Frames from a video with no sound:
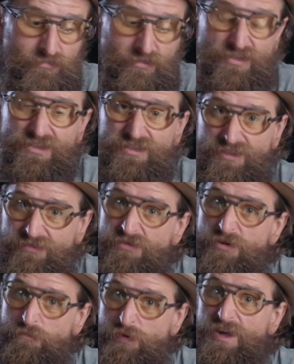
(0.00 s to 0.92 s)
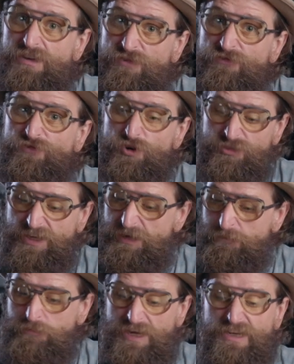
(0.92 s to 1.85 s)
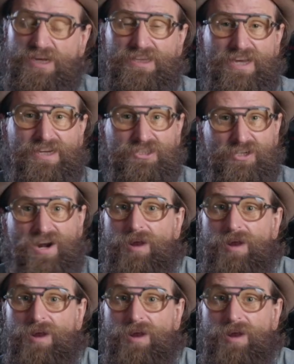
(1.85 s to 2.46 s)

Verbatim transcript: This is their big, their first like big collection,